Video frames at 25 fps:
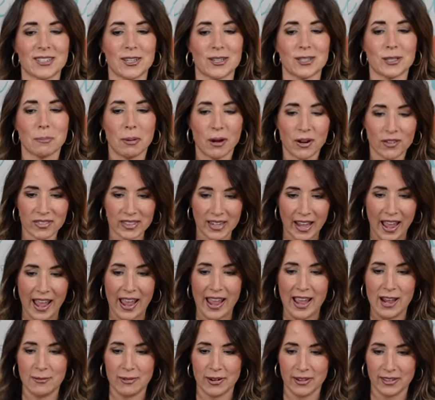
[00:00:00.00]
So it's a perfect
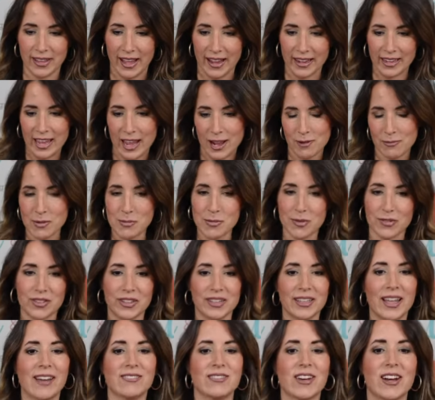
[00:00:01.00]
day and we were like, can we move
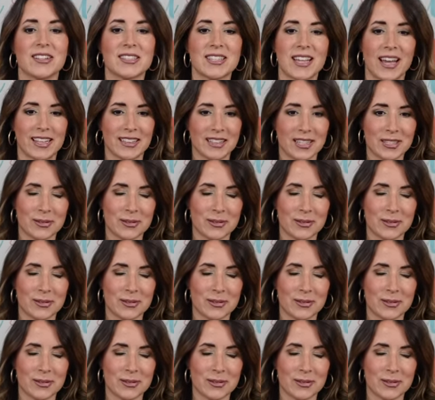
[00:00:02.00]
the live outside?